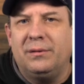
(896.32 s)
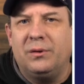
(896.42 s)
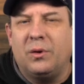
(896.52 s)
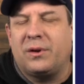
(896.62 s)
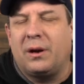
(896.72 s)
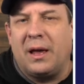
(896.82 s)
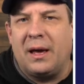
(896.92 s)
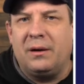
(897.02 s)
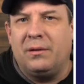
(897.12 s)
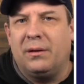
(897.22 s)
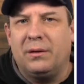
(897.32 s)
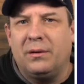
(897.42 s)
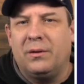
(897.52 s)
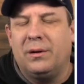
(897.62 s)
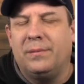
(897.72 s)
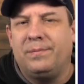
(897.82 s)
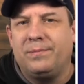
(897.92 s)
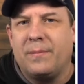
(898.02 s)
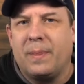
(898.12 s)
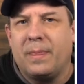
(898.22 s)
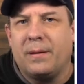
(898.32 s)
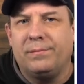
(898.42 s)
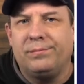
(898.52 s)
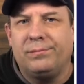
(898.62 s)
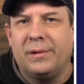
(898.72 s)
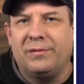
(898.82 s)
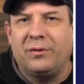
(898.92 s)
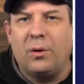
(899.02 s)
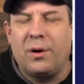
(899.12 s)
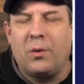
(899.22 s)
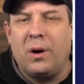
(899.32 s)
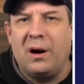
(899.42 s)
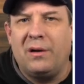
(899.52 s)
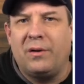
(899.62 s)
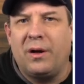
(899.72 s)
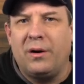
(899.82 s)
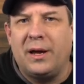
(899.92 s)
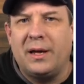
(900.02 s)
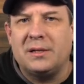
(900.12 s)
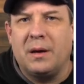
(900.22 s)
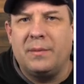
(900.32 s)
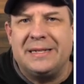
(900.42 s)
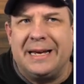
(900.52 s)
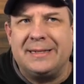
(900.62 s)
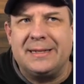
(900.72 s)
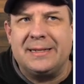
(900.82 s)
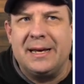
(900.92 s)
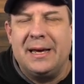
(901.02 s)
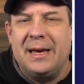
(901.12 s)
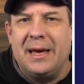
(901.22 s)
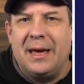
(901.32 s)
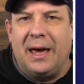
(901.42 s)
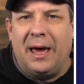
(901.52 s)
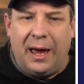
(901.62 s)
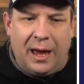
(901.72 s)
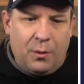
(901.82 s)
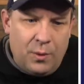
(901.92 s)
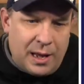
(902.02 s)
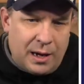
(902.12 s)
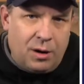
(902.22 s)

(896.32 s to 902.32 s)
North Carolina or Florida or wherever the hurricanes come in, Texas, And when